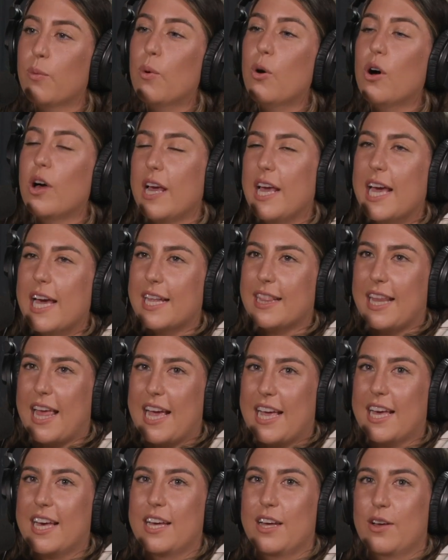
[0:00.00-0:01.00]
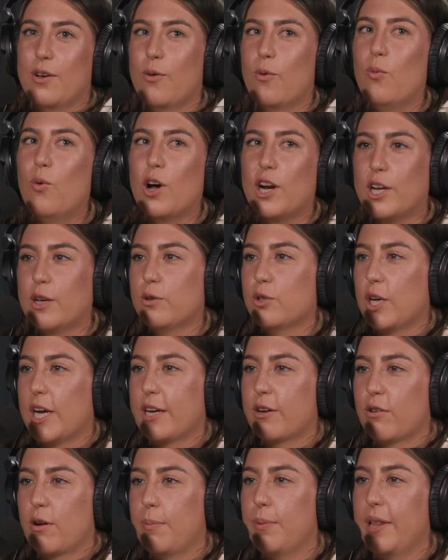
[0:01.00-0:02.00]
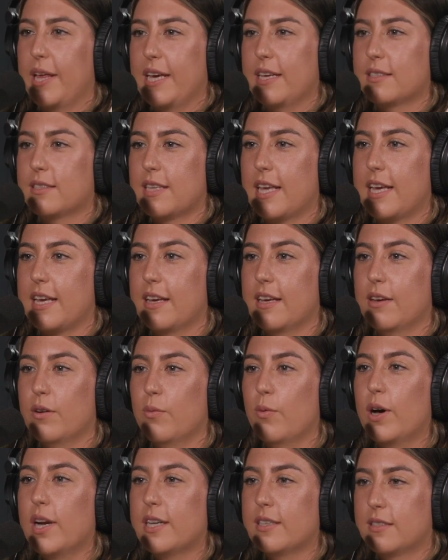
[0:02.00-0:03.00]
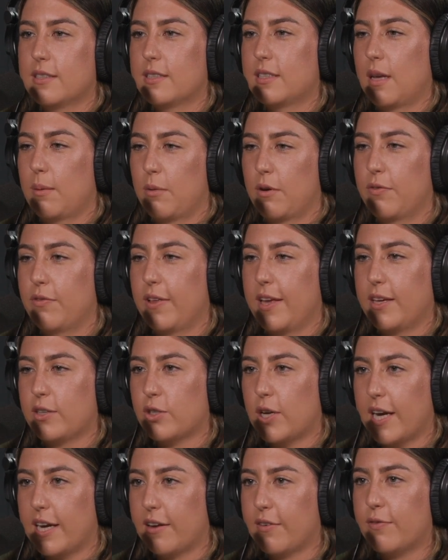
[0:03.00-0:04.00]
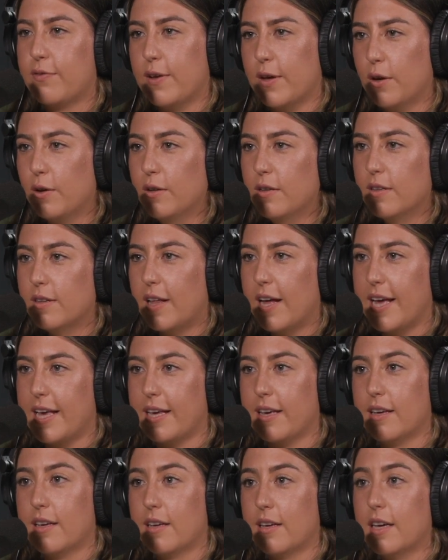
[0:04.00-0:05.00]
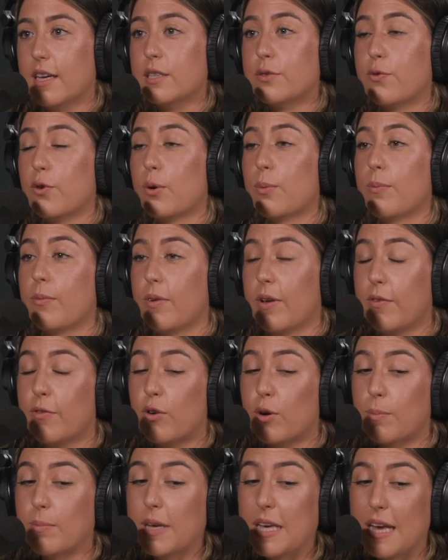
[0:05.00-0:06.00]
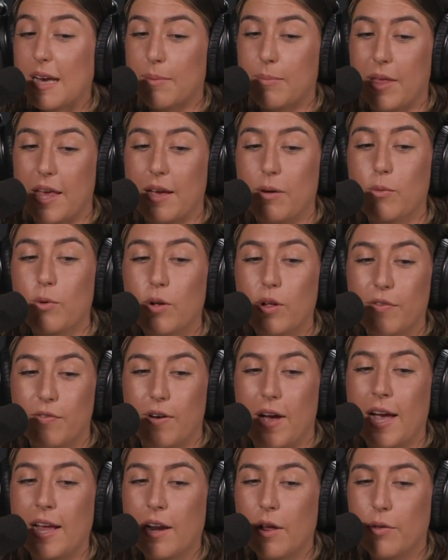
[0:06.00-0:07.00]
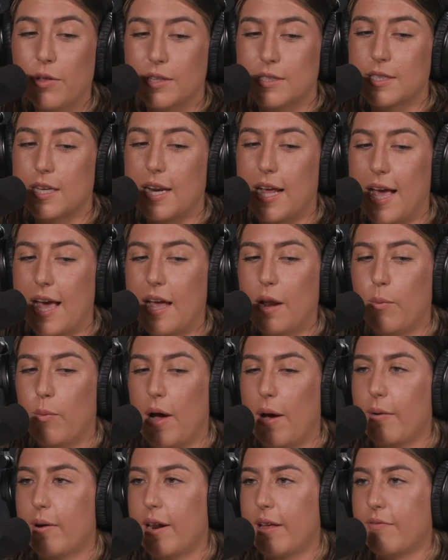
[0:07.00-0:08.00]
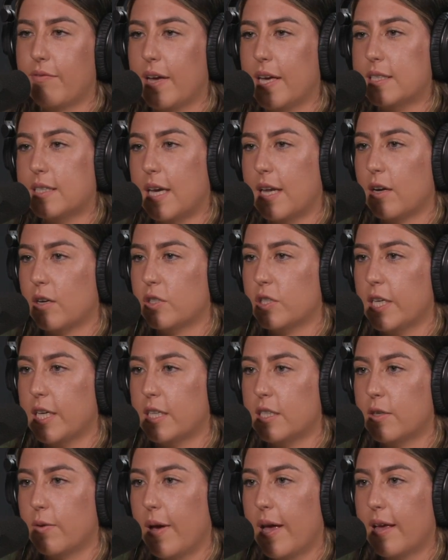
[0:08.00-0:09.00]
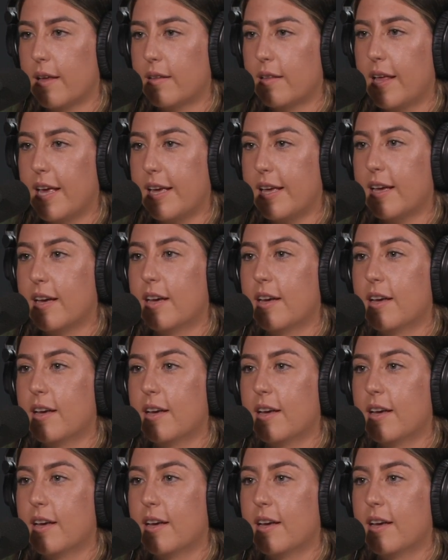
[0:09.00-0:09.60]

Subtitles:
Well, and like, what are you trying to replace? Like, what is the summer fling trying to fill? Like, because for me, I'm like, well, if I know it's going to end, why would I invest energy into it? Like,